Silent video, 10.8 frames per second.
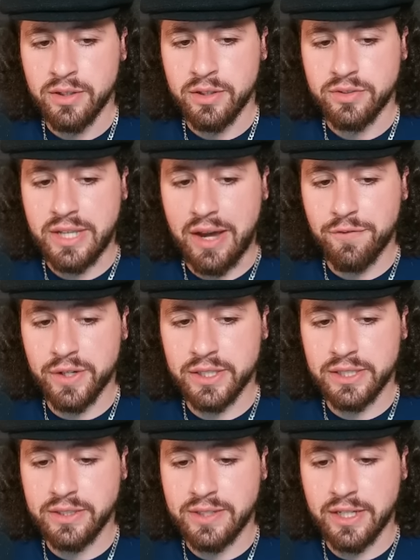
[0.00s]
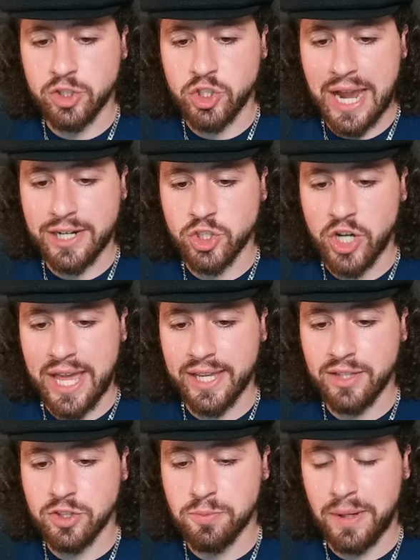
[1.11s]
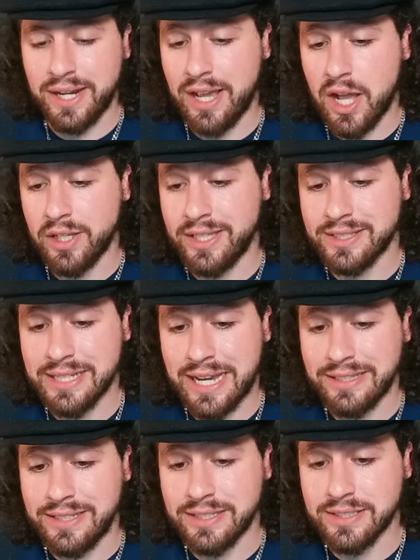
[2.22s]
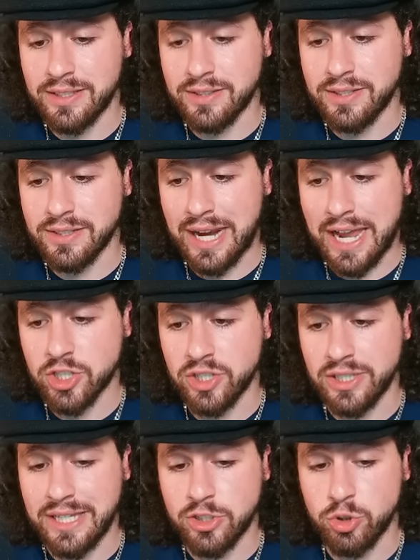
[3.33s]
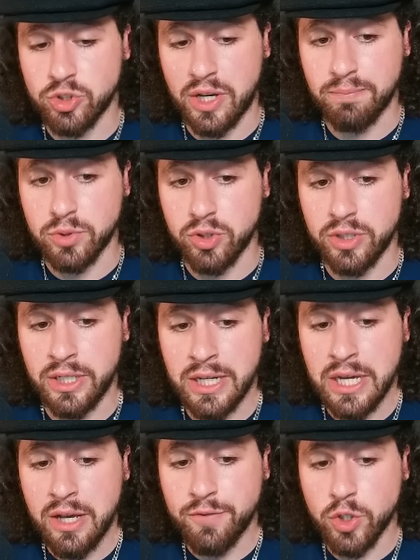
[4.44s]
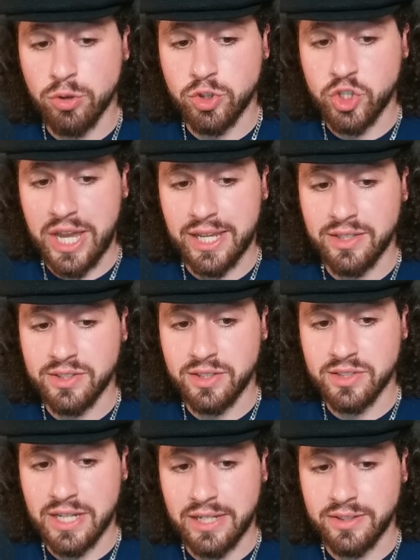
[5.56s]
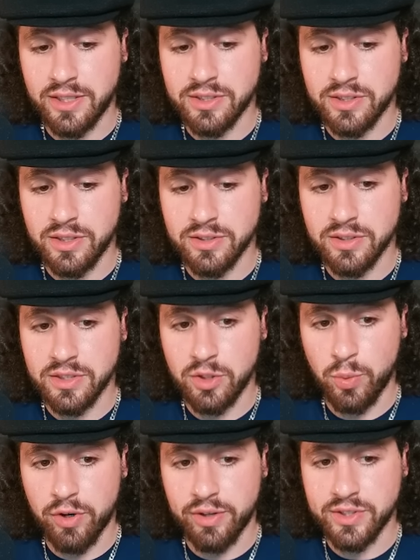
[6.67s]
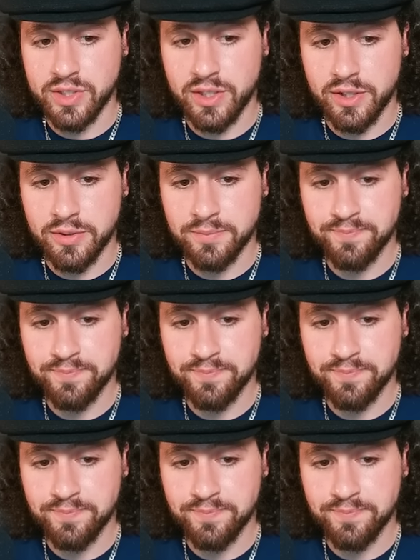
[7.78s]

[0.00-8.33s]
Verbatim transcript: Definitely think Jack Jenkins, but inside distance is going to actually get you something good. If you go Jenkins inside distance, let's see, where is it here?